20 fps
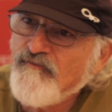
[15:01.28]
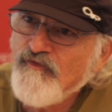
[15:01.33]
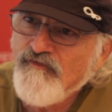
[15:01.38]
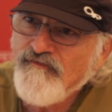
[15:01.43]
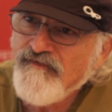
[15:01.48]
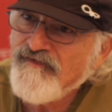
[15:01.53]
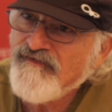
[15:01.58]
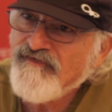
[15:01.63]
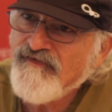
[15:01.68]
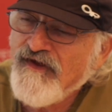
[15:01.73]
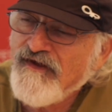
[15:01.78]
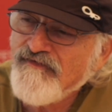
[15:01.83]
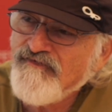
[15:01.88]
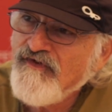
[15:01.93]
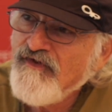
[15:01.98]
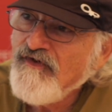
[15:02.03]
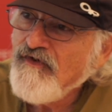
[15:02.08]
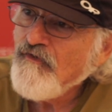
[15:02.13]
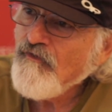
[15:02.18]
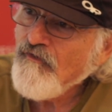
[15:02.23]
movie sets
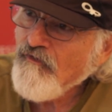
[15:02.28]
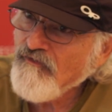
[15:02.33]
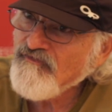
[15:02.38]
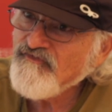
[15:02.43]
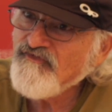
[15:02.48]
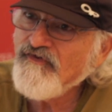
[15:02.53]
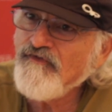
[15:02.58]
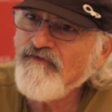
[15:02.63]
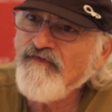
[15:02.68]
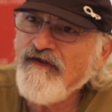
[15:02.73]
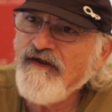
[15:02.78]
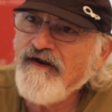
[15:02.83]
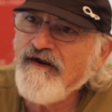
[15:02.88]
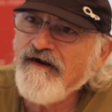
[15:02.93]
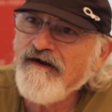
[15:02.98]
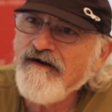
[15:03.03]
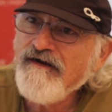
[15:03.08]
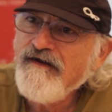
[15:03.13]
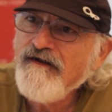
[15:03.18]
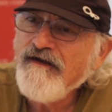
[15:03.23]
also
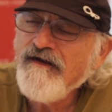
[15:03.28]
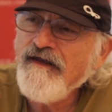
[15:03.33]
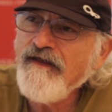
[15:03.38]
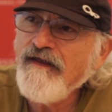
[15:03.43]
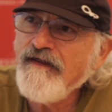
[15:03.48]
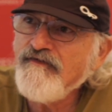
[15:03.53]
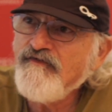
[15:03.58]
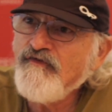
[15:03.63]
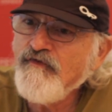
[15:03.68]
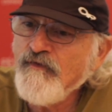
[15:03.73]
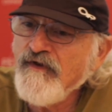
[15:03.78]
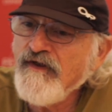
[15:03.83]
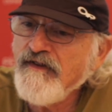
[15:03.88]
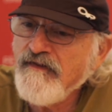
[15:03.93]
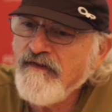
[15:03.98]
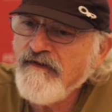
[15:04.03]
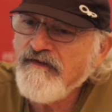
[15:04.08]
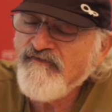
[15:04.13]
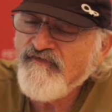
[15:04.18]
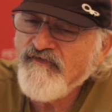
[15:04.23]
there, and
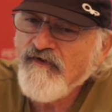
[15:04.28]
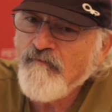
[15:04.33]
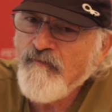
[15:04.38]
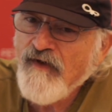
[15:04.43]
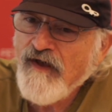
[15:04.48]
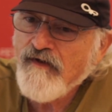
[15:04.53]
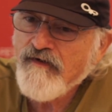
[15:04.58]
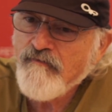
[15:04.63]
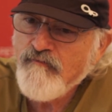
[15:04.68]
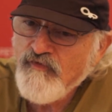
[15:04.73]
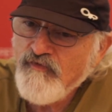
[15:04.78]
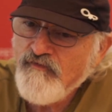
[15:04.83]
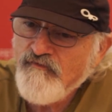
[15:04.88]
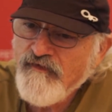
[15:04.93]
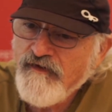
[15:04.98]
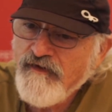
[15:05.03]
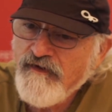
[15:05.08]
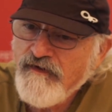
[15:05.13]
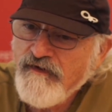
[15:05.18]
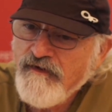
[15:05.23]
doing this about a
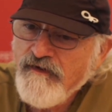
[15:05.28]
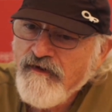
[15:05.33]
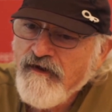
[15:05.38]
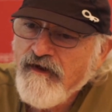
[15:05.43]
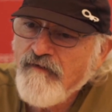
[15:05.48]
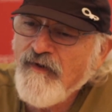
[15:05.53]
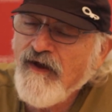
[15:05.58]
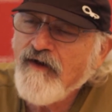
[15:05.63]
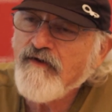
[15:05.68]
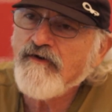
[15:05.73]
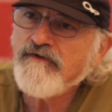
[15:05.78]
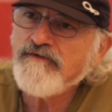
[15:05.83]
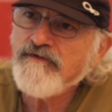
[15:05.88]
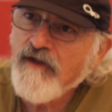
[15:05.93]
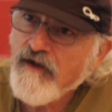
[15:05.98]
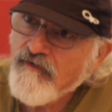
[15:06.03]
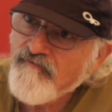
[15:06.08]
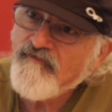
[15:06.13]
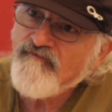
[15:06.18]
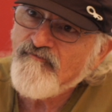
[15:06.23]
movie, about our
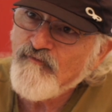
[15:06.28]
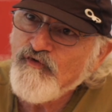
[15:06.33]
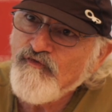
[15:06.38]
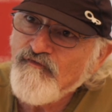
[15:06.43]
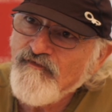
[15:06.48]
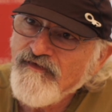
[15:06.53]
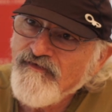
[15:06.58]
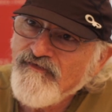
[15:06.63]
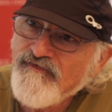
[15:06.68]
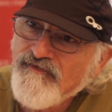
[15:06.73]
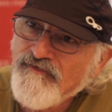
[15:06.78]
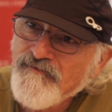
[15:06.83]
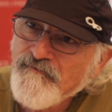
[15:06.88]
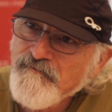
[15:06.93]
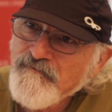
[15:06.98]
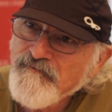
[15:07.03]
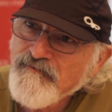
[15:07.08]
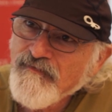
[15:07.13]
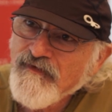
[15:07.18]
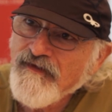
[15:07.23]
love of movies.
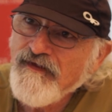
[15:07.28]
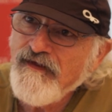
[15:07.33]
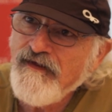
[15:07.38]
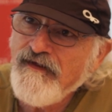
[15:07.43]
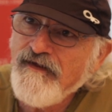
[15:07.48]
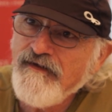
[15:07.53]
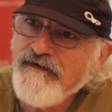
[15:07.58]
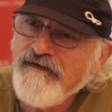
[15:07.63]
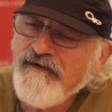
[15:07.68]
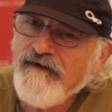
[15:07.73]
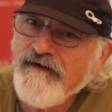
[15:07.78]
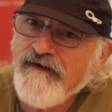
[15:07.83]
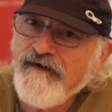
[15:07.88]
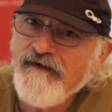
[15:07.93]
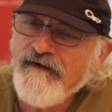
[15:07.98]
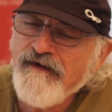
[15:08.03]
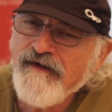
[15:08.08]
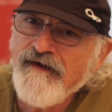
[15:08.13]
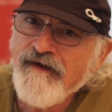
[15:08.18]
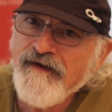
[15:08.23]
And
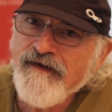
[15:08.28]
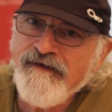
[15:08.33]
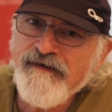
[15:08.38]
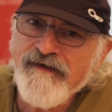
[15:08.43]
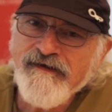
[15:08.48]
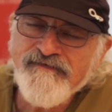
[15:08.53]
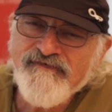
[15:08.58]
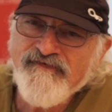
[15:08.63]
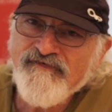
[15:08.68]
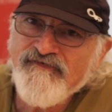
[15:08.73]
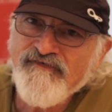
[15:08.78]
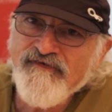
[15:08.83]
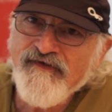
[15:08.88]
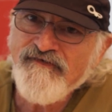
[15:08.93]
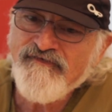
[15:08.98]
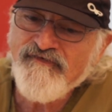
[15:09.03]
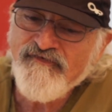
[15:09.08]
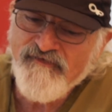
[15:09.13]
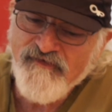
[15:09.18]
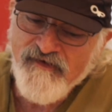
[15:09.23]

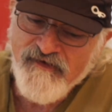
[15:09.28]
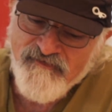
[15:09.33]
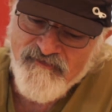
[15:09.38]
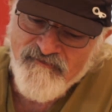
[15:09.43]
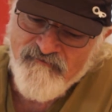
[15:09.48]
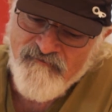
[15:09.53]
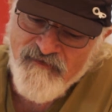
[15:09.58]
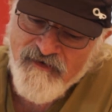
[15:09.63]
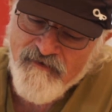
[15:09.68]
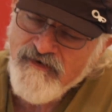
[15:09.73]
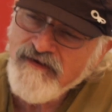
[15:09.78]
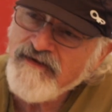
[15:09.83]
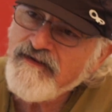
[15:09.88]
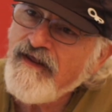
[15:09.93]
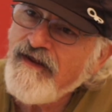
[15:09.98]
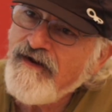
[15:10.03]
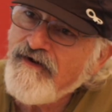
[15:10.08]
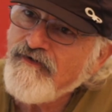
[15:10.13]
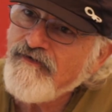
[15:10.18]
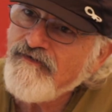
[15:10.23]
it's very
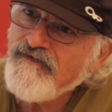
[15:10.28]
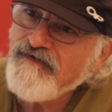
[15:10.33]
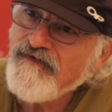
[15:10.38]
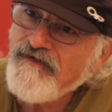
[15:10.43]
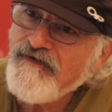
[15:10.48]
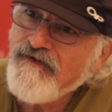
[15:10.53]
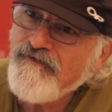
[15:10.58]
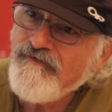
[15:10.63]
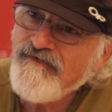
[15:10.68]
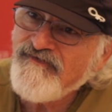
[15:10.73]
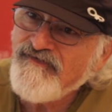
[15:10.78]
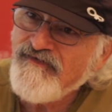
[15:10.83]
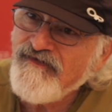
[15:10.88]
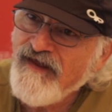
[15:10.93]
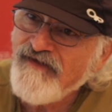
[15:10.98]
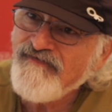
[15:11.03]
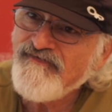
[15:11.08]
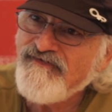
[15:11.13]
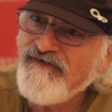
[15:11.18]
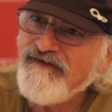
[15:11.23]
layered, you know, it's
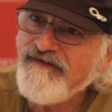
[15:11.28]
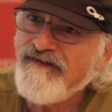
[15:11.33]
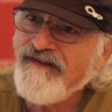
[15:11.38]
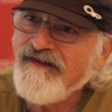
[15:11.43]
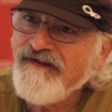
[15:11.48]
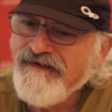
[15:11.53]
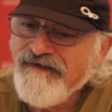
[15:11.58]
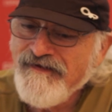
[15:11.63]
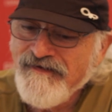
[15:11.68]
nested